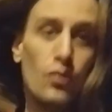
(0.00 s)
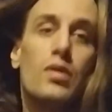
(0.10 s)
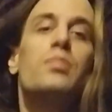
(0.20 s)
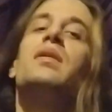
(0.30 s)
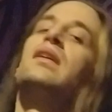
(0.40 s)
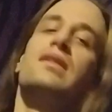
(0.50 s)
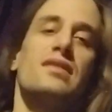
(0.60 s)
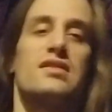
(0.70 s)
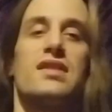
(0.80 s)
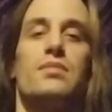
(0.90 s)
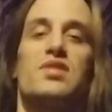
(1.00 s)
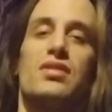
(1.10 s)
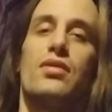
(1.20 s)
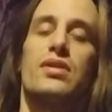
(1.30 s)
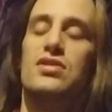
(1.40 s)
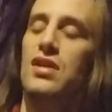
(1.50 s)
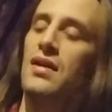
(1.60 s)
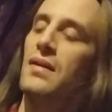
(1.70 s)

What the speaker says: repeating the same slogans.